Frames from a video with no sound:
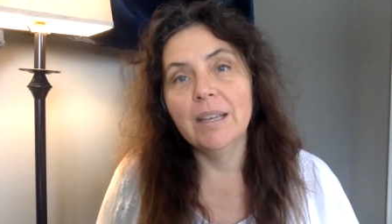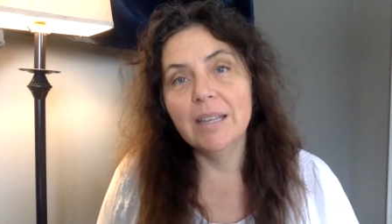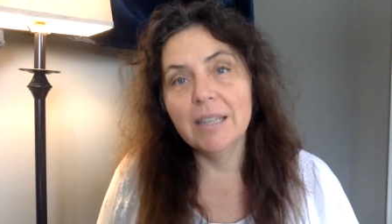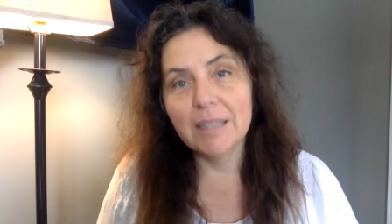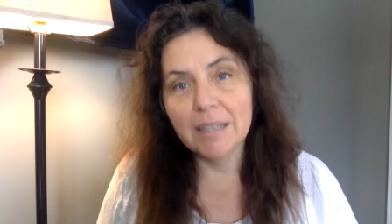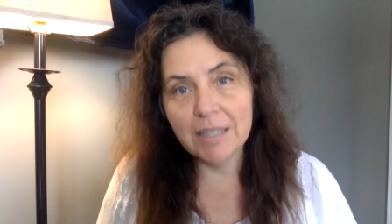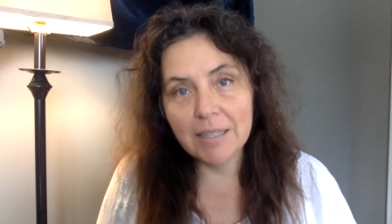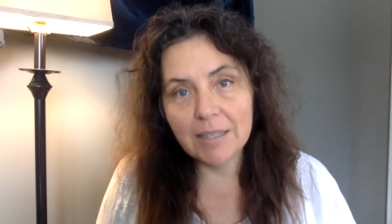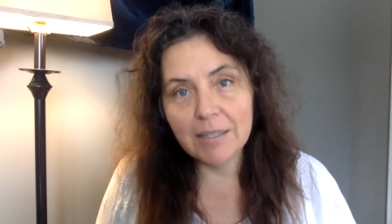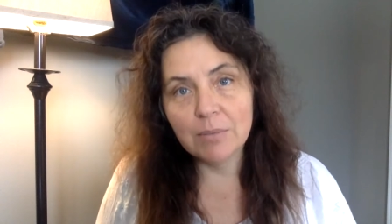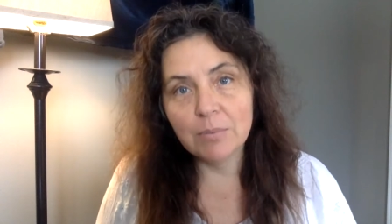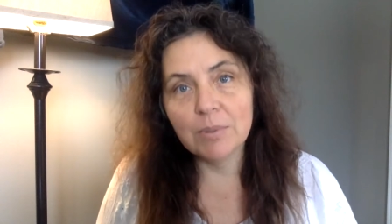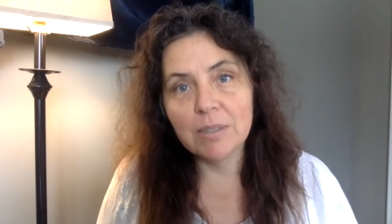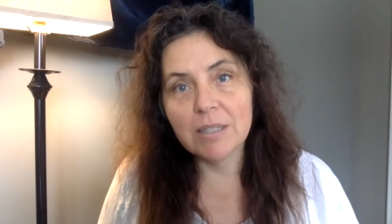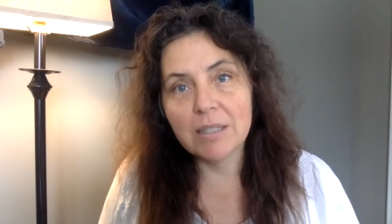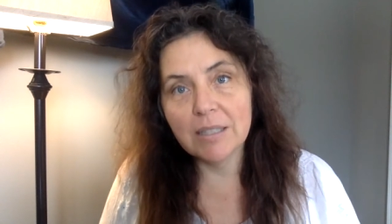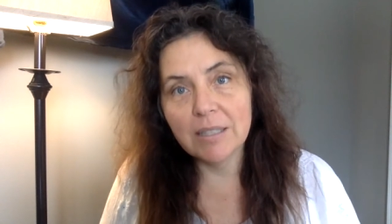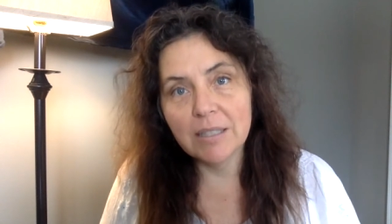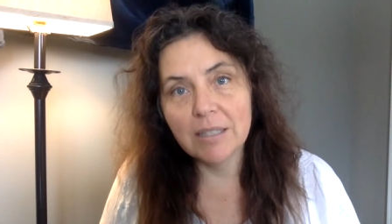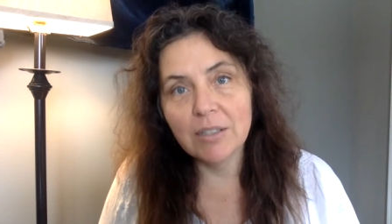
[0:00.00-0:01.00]
This was
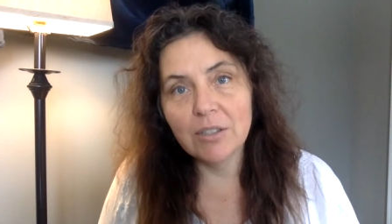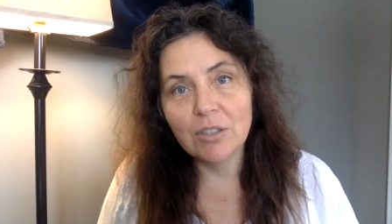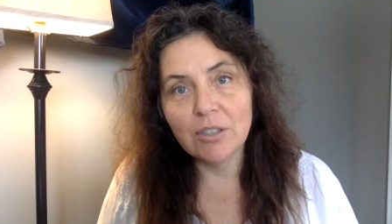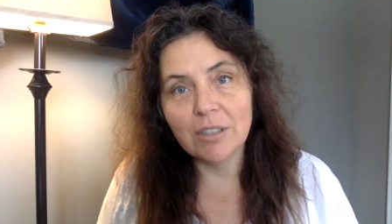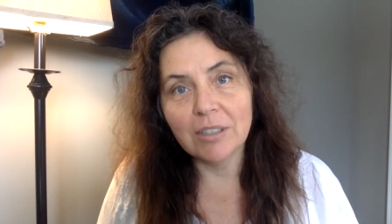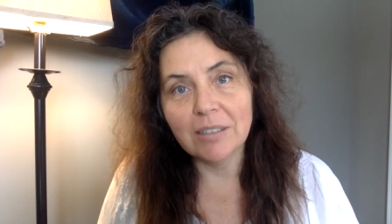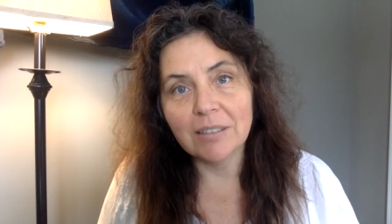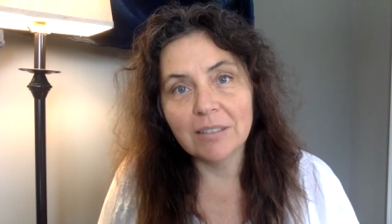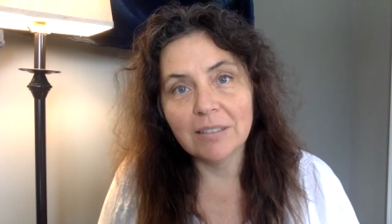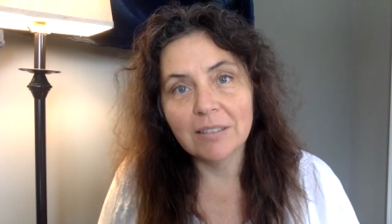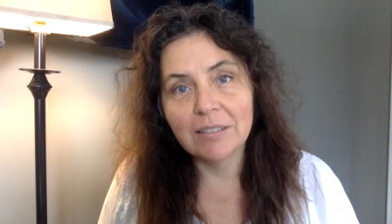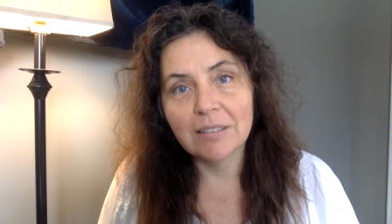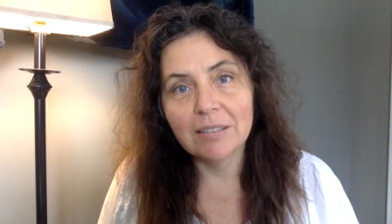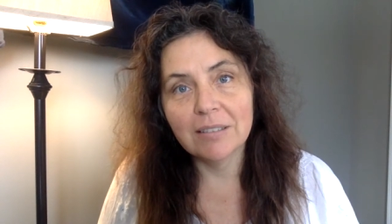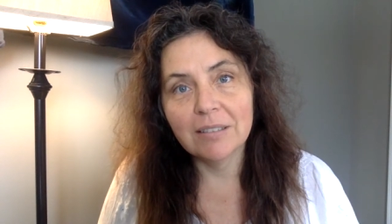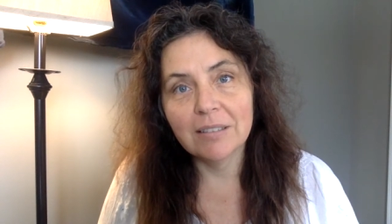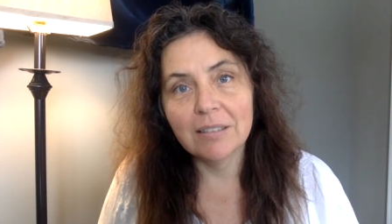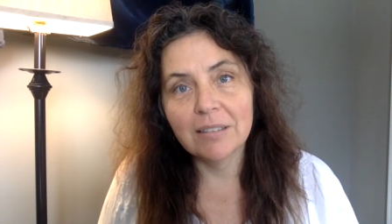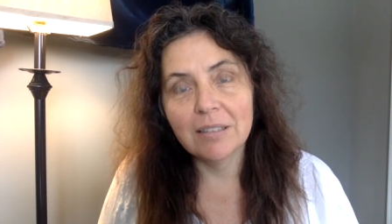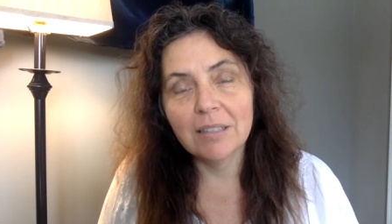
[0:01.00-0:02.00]
the teaching.
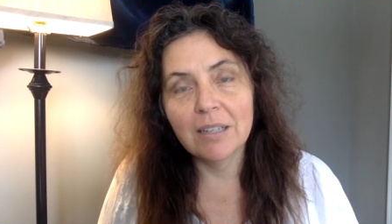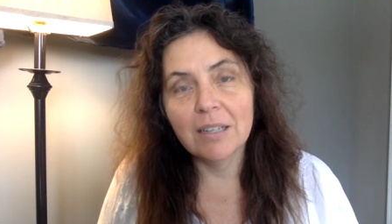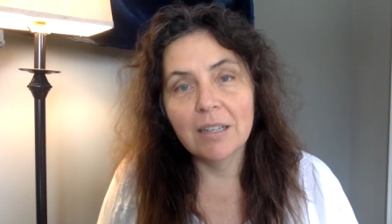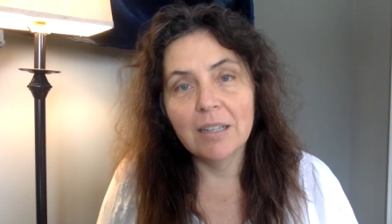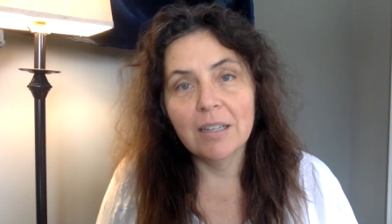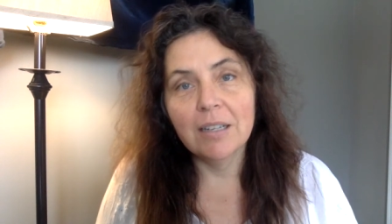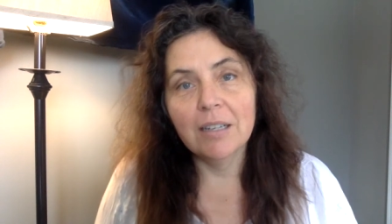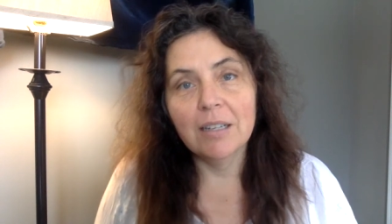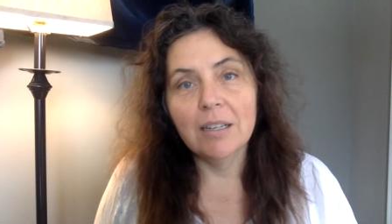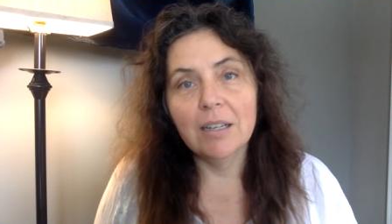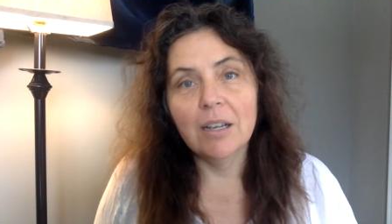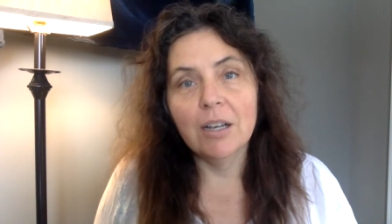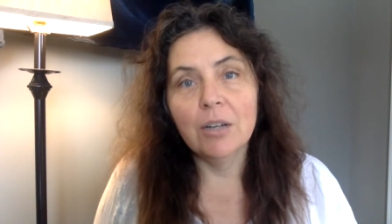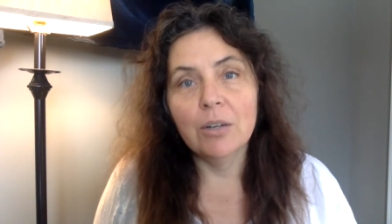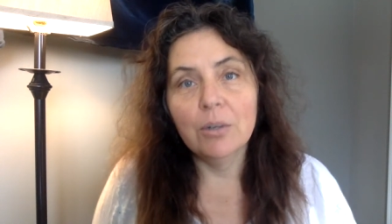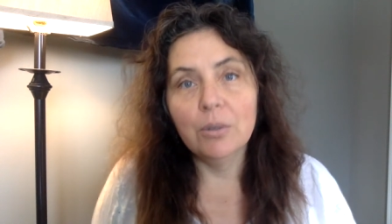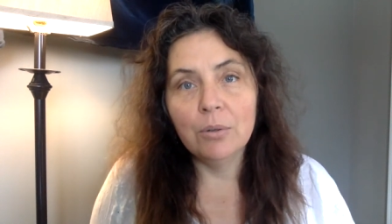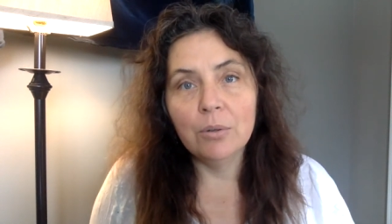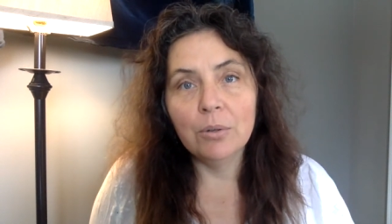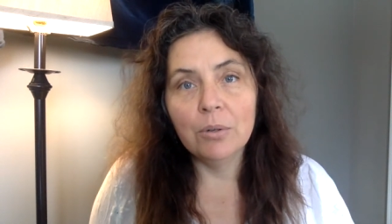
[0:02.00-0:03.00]
A
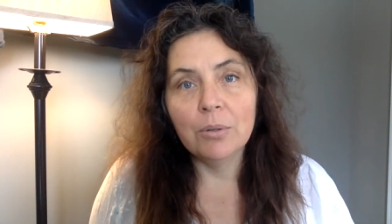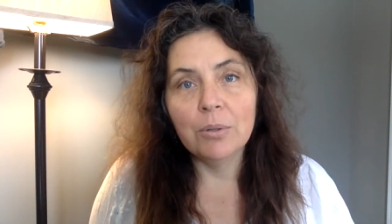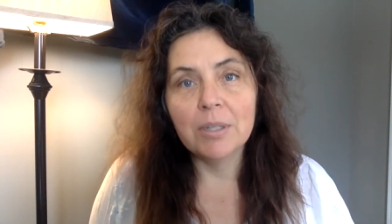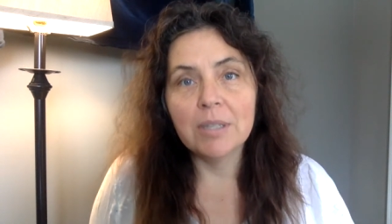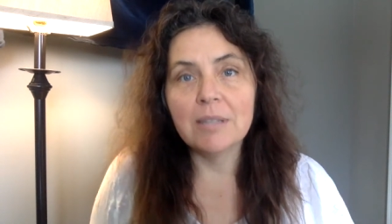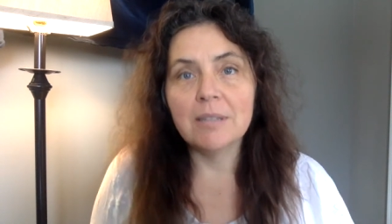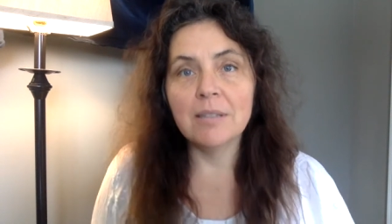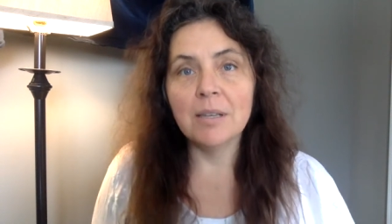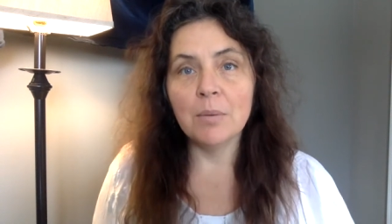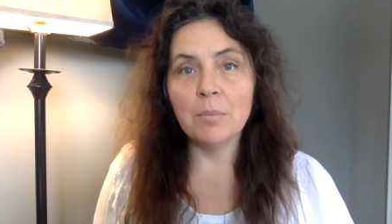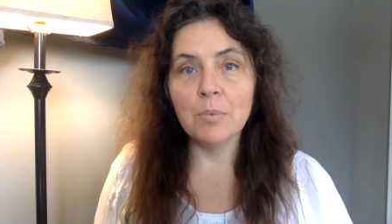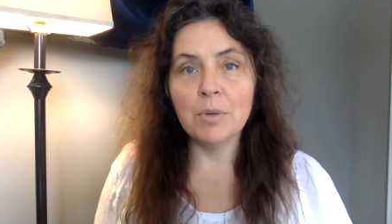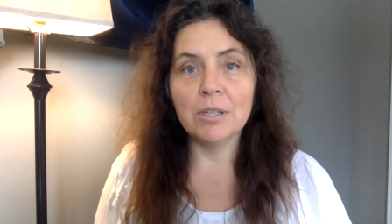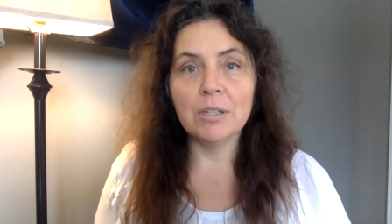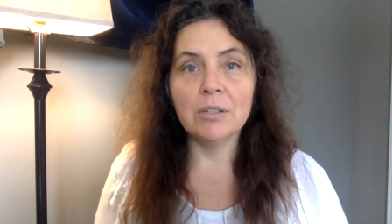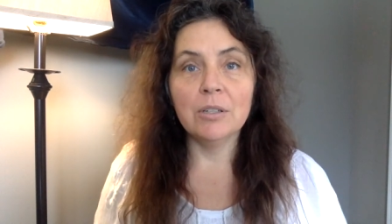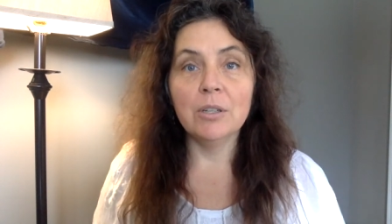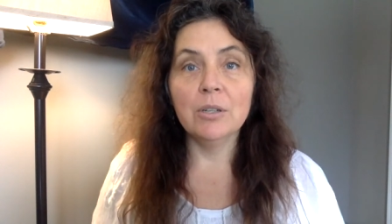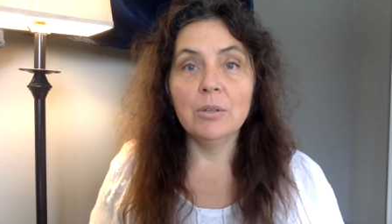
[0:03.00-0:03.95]
guru is someone